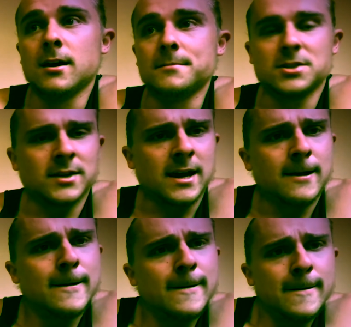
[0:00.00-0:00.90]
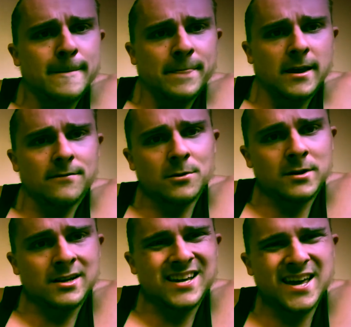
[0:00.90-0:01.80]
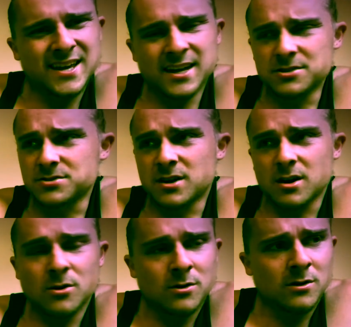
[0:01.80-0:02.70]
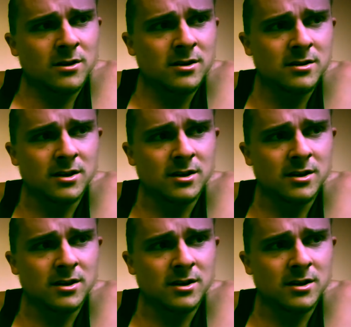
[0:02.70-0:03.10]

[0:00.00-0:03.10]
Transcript: So yeah, if you want to get a strong core,